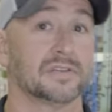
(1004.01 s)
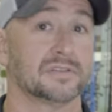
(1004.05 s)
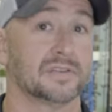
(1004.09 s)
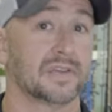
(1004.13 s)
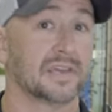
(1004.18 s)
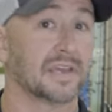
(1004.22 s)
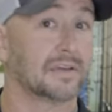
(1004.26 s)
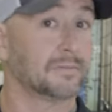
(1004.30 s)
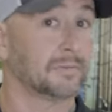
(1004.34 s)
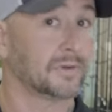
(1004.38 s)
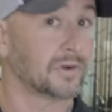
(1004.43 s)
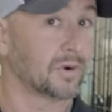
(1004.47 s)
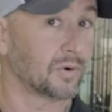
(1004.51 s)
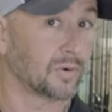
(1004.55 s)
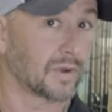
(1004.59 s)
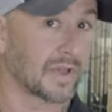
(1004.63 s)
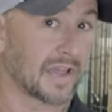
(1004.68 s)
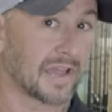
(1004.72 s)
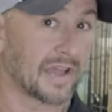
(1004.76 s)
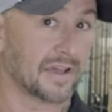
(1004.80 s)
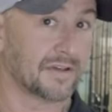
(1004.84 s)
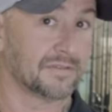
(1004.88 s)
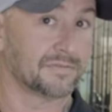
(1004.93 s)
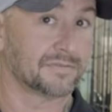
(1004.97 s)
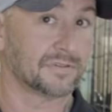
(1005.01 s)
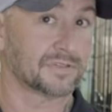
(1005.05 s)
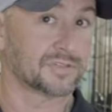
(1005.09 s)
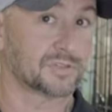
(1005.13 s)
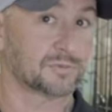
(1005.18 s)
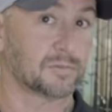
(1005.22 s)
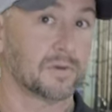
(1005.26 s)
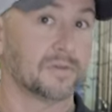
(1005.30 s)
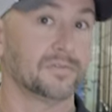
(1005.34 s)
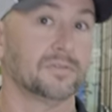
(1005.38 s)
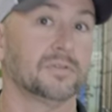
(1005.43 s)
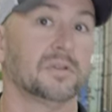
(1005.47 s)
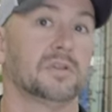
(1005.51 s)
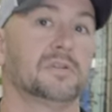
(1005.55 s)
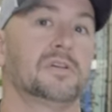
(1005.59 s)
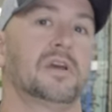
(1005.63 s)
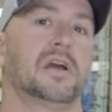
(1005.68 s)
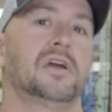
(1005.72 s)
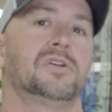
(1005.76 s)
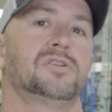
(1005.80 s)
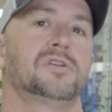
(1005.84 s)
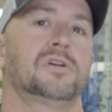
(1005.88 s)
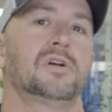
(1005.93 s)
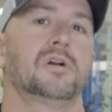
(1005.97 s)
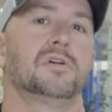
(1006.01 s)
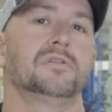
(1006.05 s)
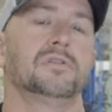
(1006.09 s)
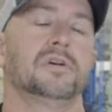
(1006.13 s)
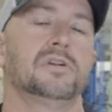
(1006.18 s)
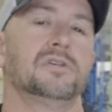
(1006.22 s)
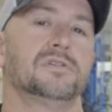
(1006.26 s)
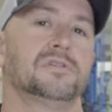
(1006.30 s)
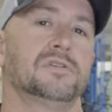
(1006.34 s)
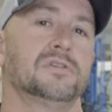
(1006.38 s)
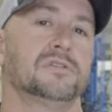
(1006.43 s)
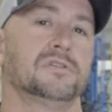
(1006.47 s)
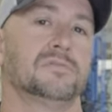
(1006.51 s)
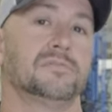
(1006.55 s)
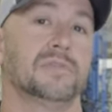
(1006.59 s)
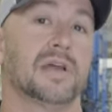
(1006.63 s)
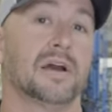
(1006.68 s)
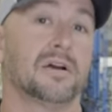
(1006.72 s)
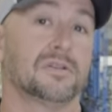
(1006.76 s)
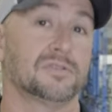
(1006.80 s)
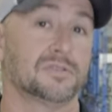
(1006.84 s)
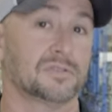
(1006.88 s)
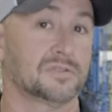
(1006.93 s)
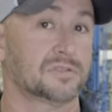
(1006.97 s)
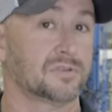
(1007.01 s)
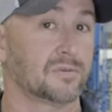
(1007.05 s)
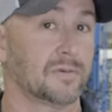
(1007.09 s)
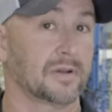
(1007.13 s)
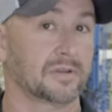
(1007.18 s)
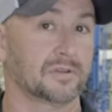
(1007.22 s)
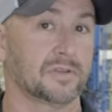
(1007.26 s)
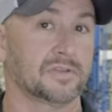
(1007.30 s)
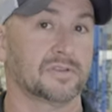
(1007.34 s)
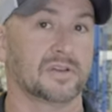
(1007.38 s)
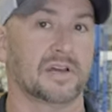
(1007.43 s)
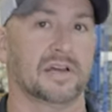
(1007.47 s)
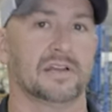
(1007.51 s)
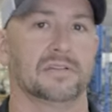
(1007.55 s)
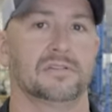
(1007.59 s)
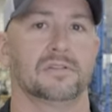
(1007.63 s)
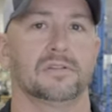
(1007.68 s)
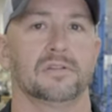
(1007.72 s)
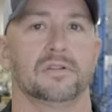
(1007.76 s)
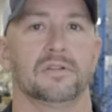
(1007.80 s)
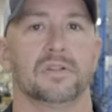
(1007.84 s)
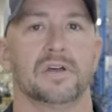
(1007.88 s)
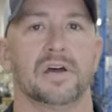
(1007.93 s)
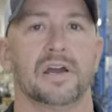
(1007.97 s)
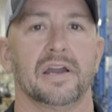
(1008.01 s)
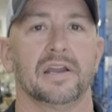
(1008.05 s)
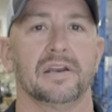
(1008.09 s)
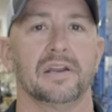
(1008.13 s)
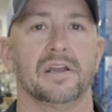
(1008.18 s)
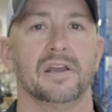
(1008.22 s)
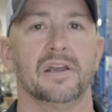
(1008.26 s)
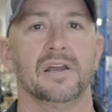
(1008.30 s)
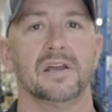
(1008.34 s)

again, we don't have a swivel attaching our leader system now. It's just directly tied to the line.